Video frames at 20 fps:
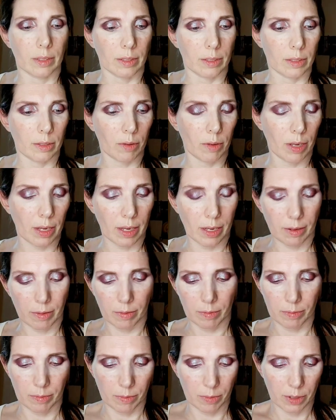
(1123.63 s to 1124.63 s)
So yeah,
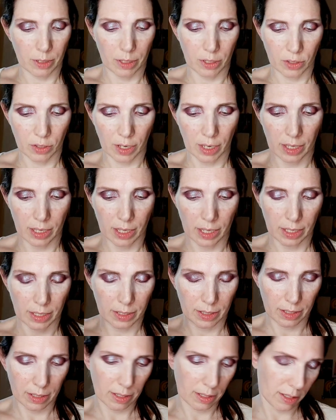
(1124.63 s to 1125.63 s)
we're going to try
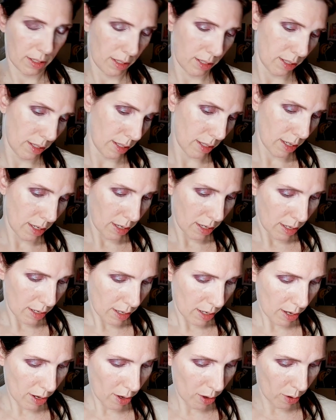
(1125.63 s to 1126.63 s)
this.
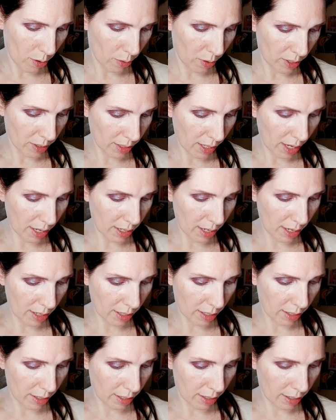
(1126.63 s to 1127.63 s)
Oh, it's got it
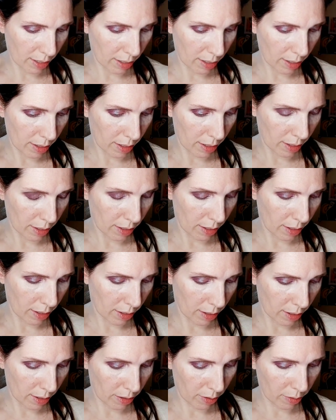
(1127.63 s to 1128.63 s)
on
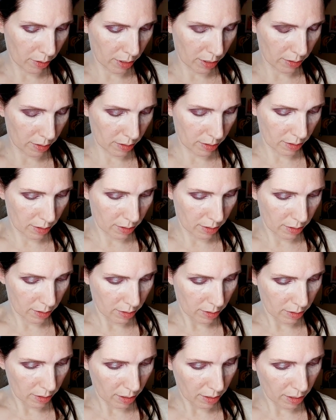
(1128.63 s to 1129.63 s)
here. No, it doesn't.
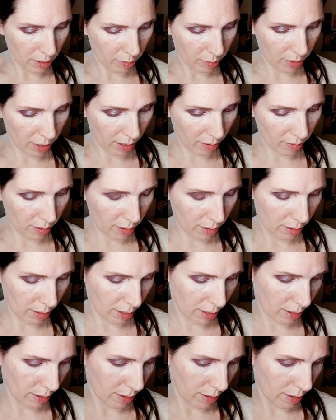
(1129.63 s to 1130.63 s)
I thought it would have it on
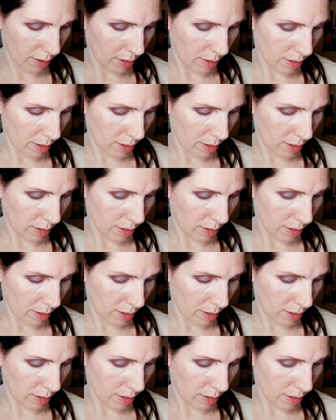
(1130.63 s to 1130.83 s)
there.